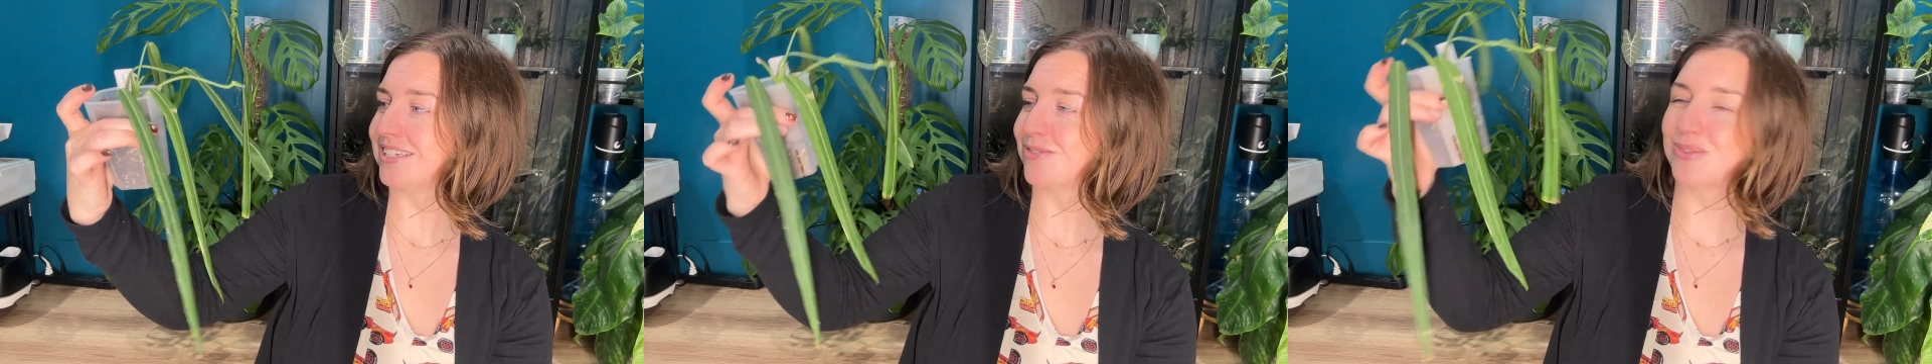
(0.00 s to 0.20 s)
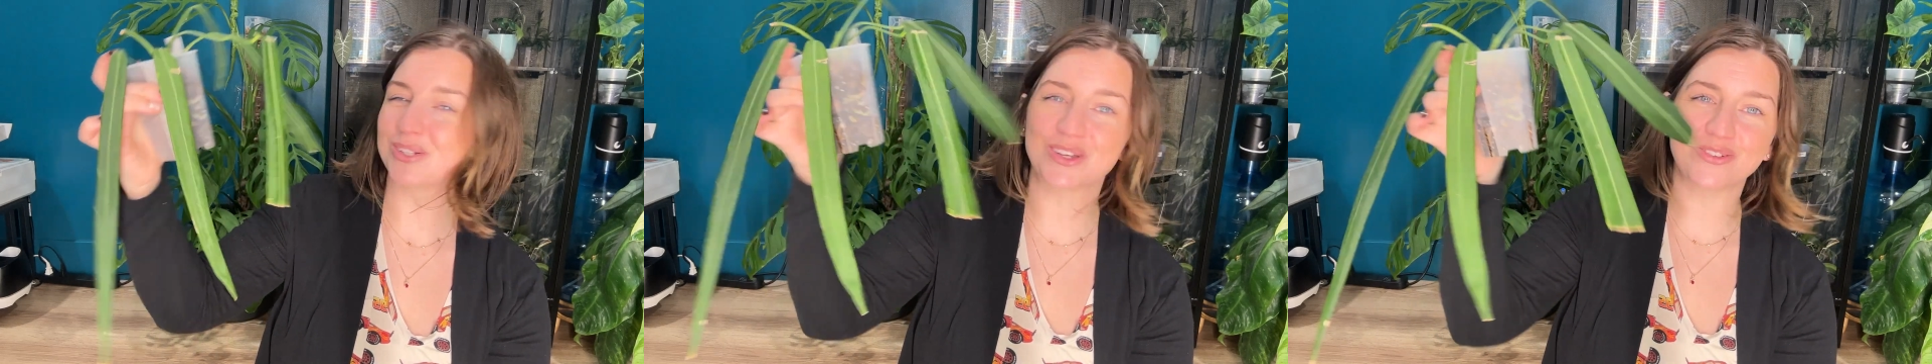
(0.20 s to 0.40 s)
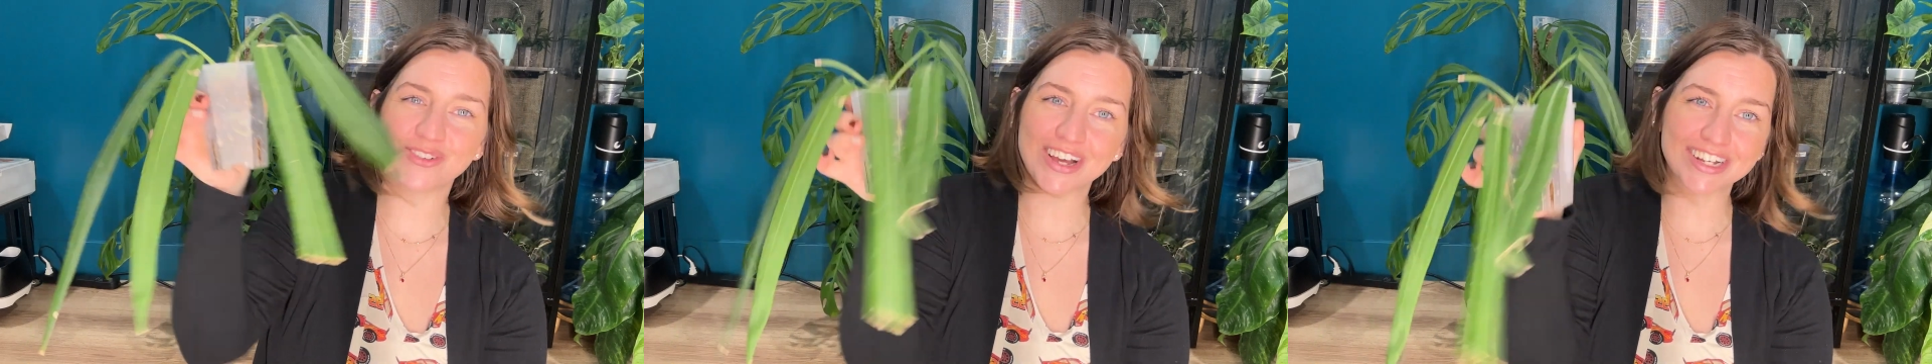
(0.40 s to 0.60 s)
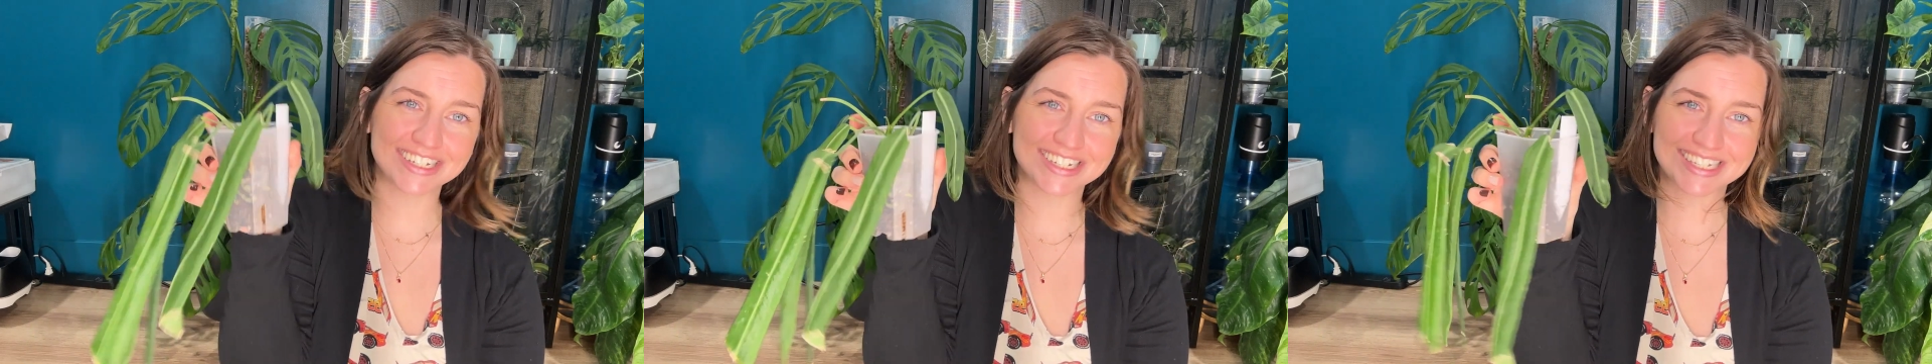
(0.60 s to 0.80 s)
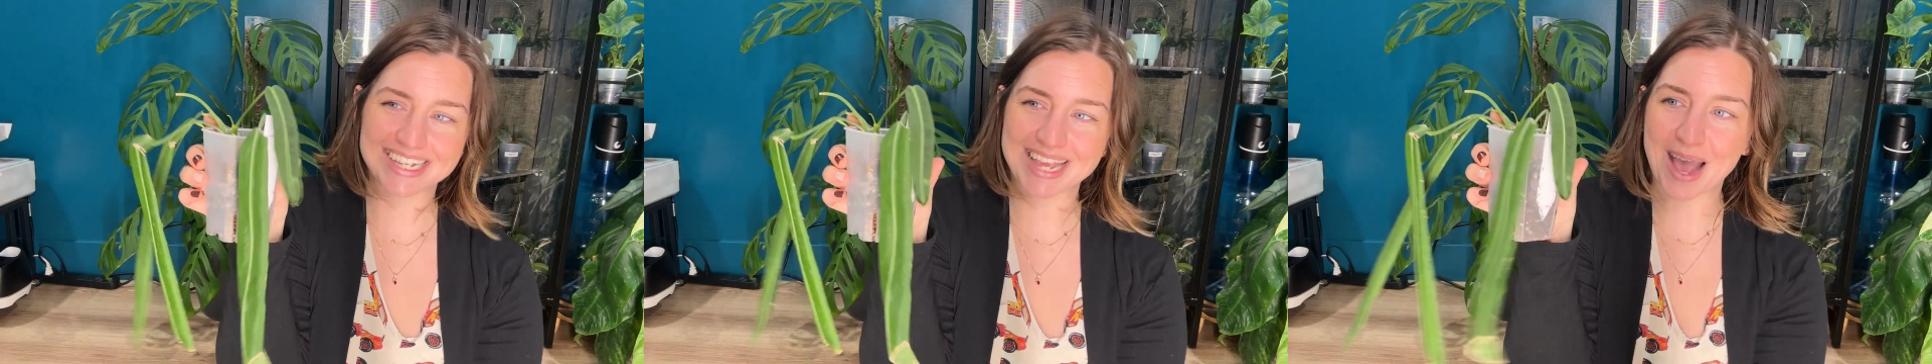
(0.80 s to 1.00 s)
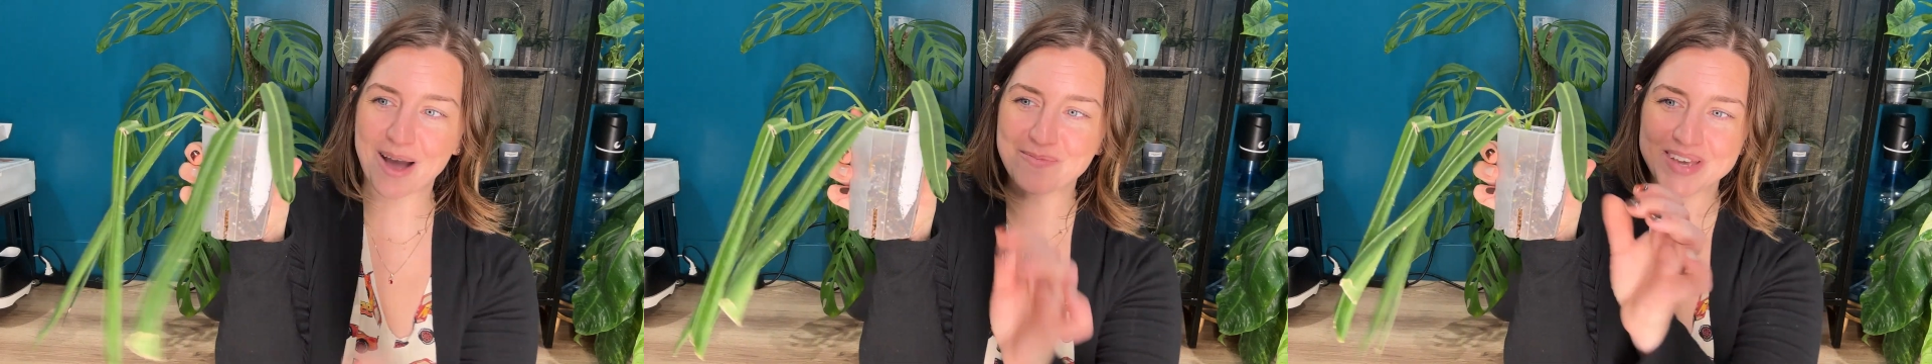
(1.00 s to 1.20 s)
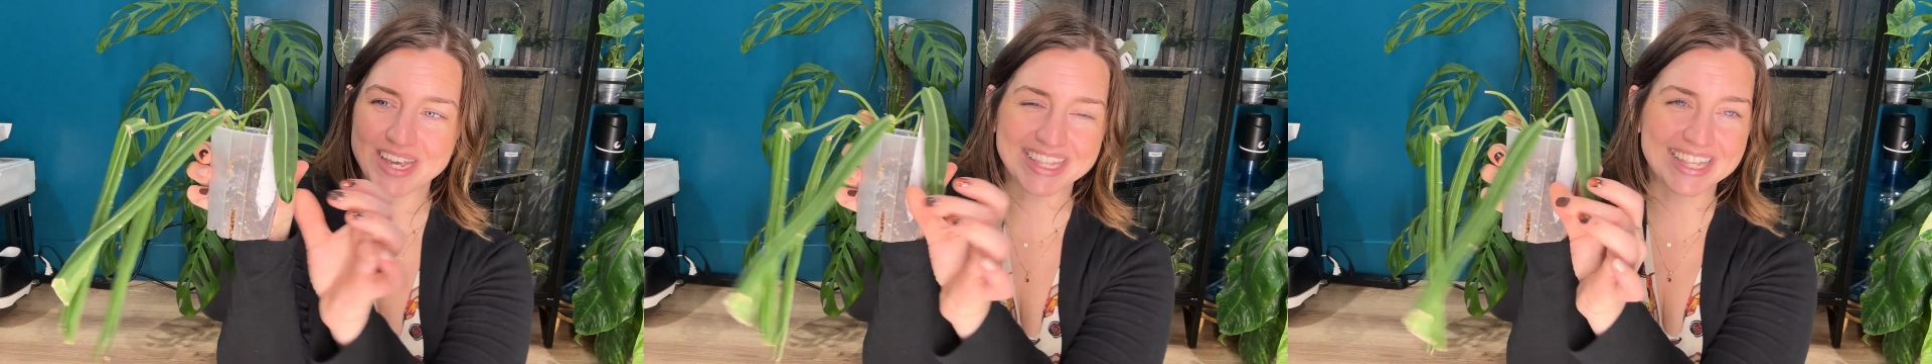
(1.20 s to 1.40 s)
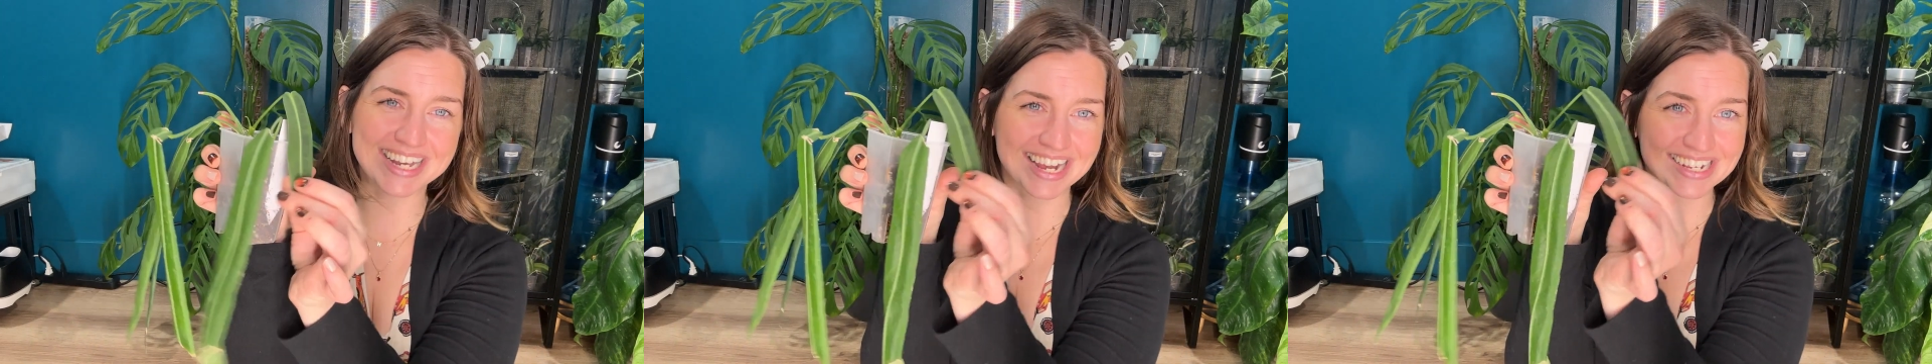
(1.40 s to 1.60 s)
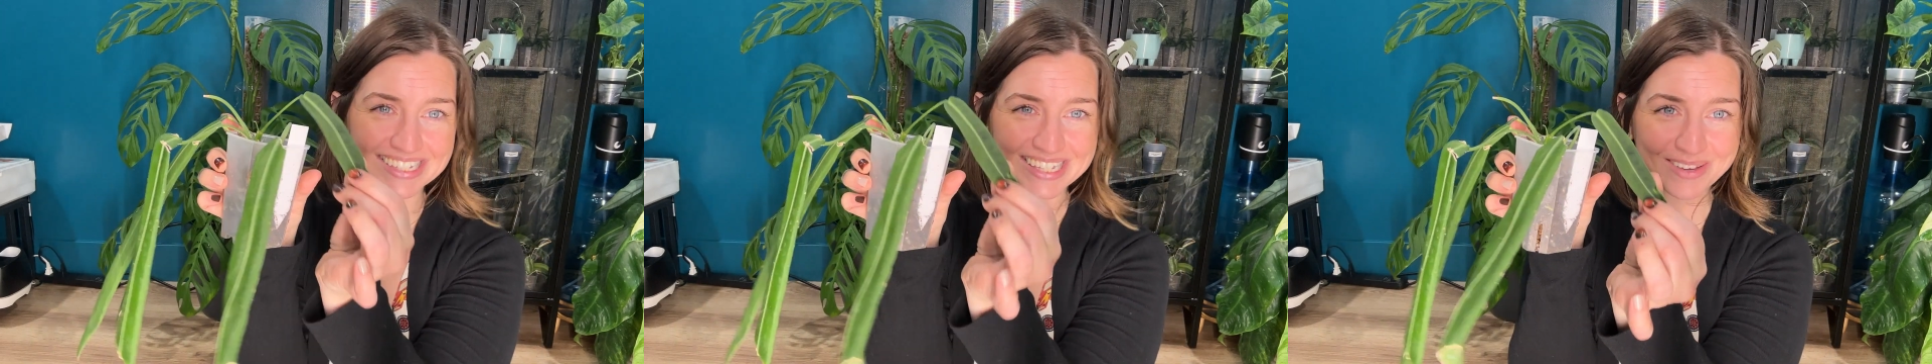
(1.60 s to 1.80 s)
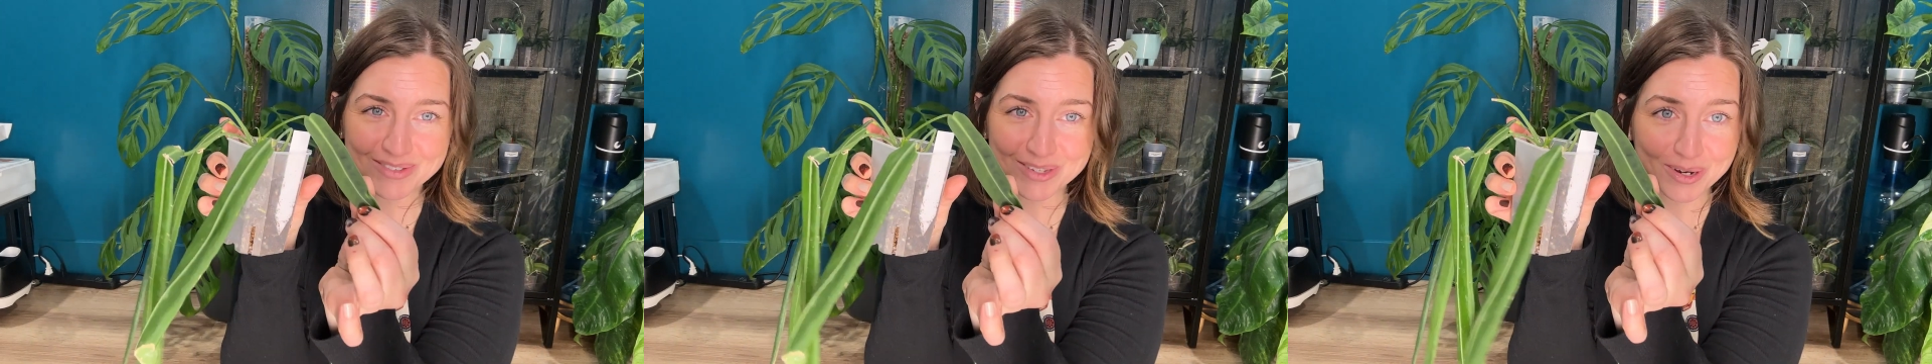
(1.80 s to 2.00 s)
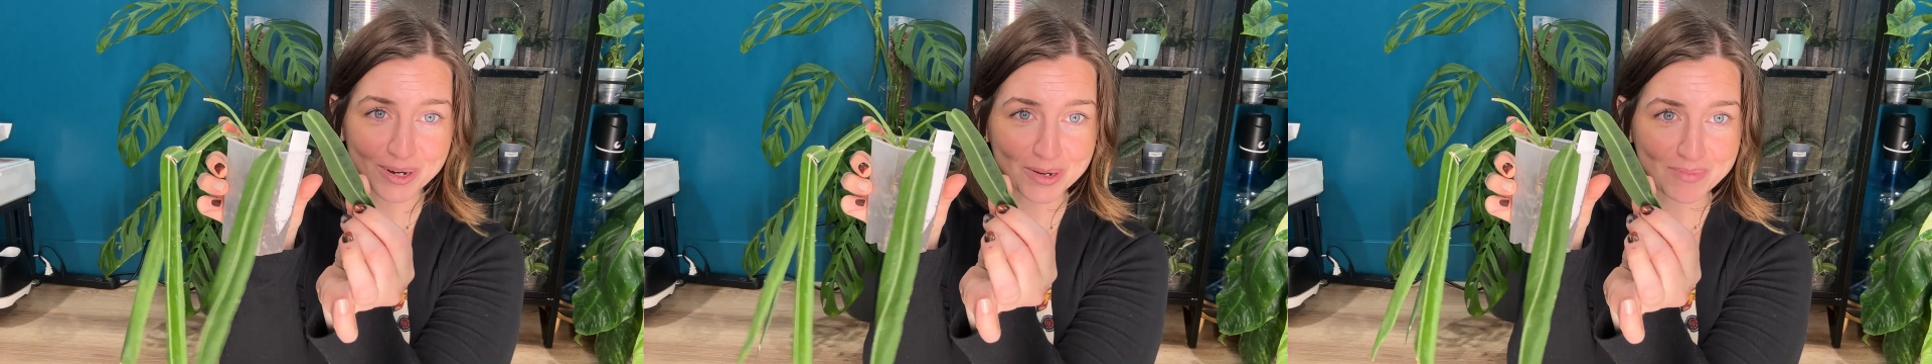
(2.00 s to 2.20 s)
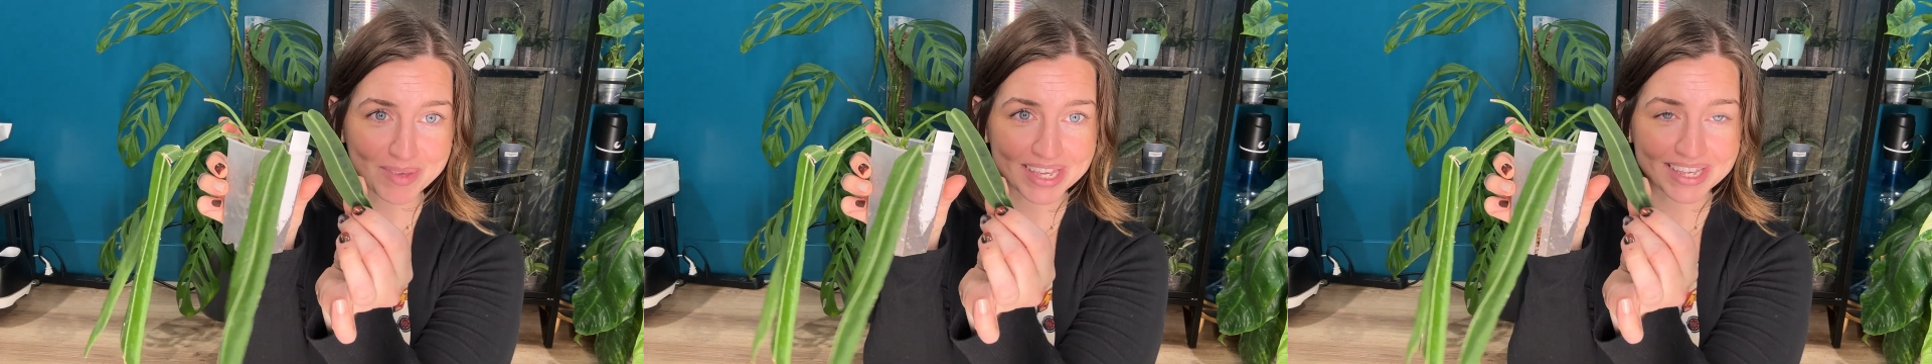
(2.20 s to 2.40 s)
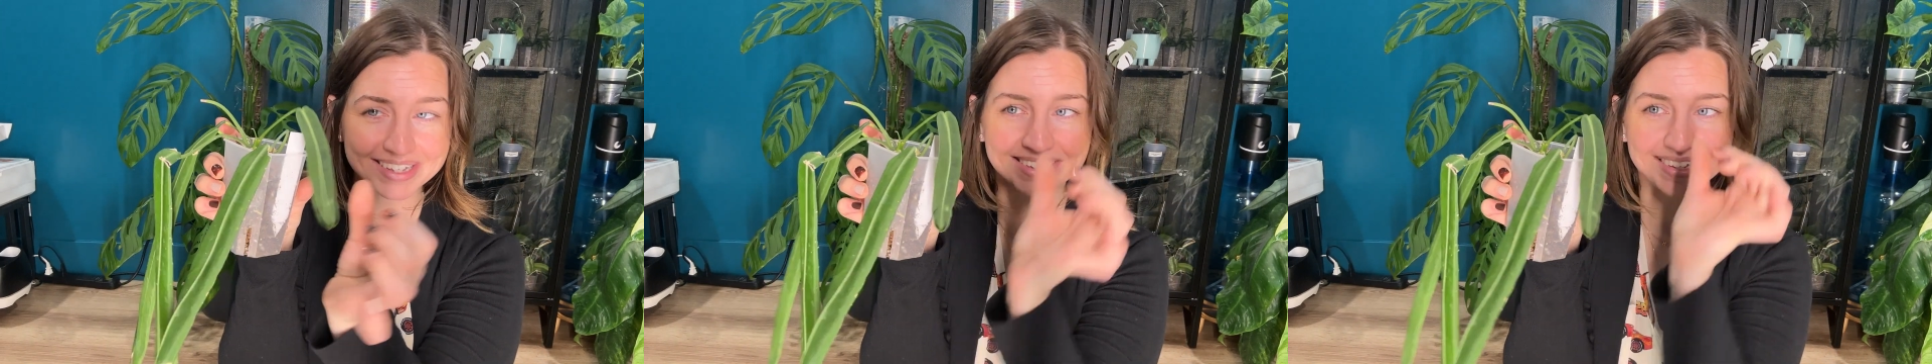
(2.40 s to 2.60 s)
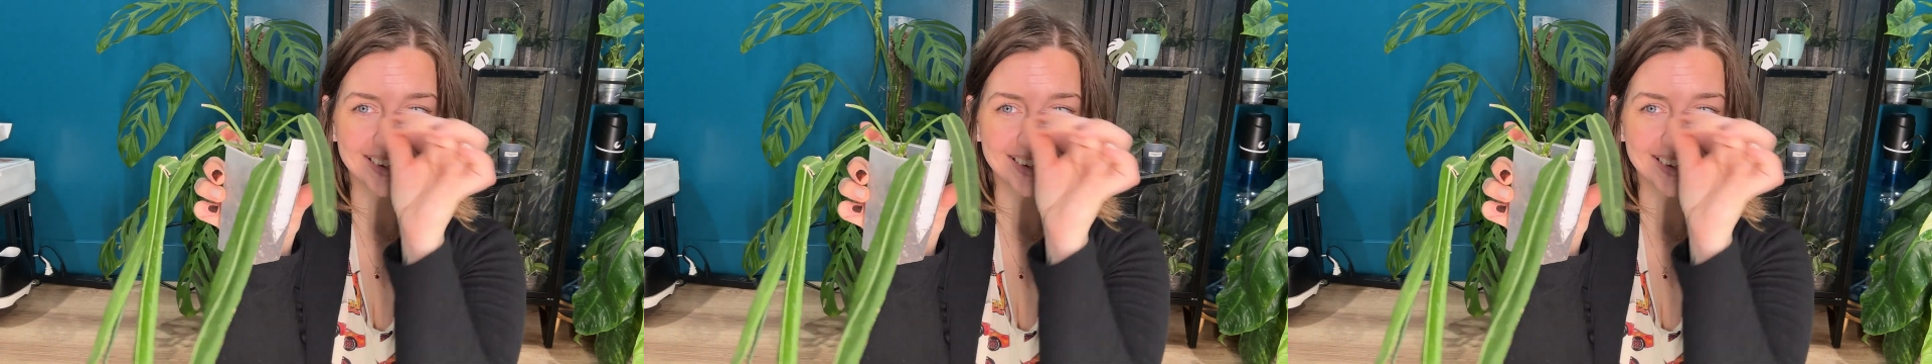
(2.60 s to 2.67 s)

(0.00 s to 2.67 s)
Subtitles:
really fun to see how big the next leaves are gonna be,